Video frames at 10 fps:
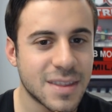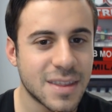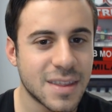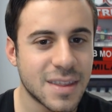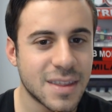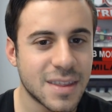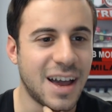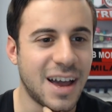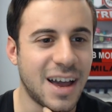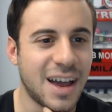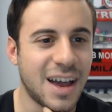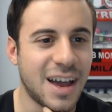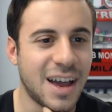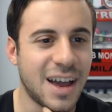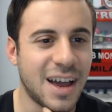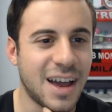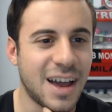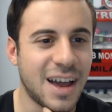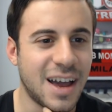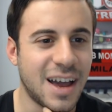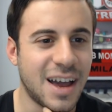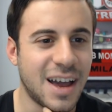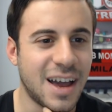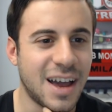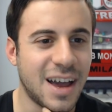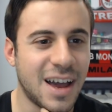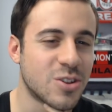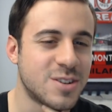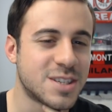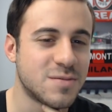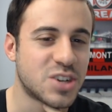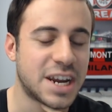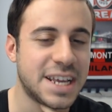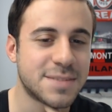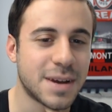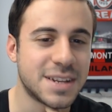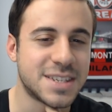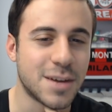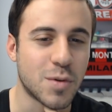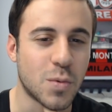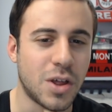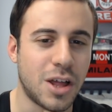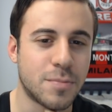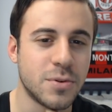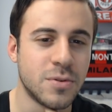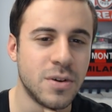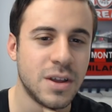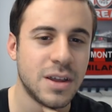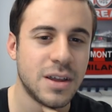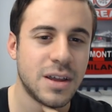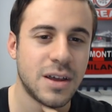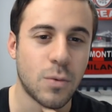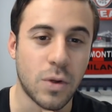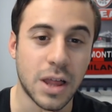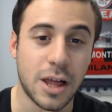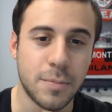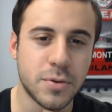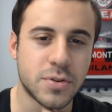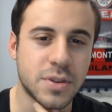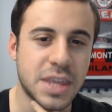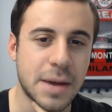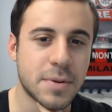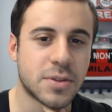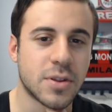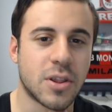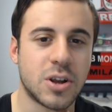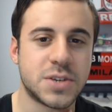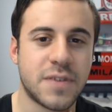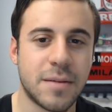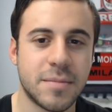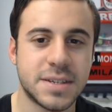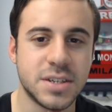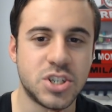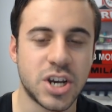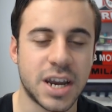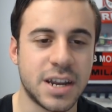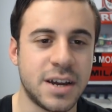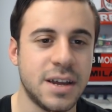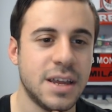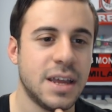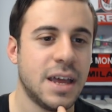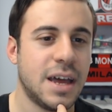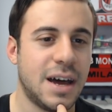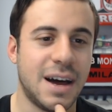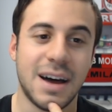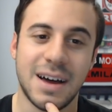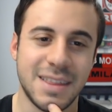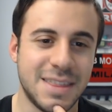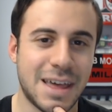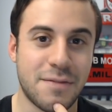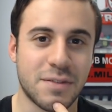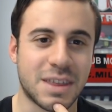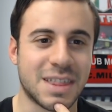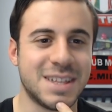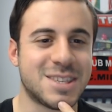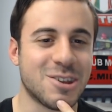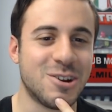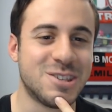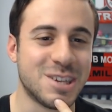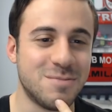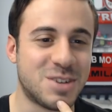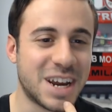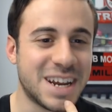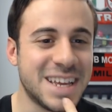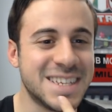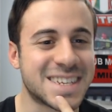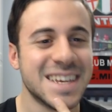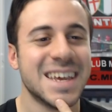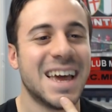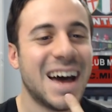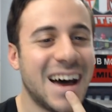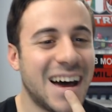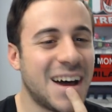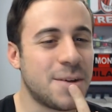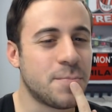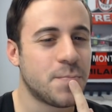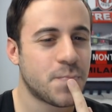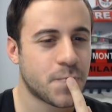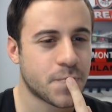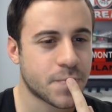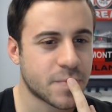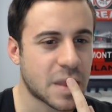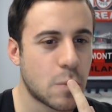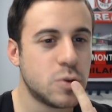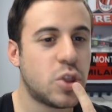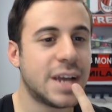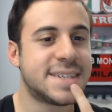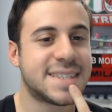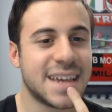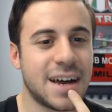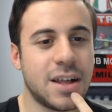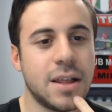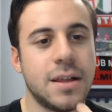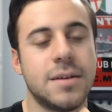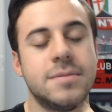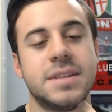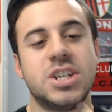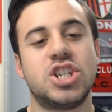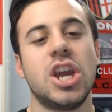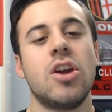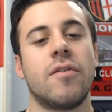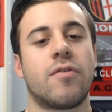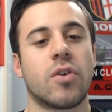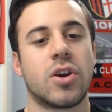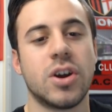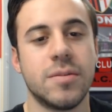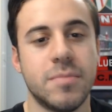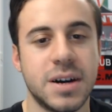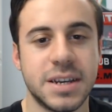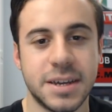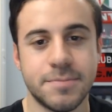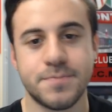Anika says, Gio, you should learn some Chinese by the summer. Will help you to tap into the large fan base in China. Definitely, let's learn some Chinese. Would I sell the Shio for good money?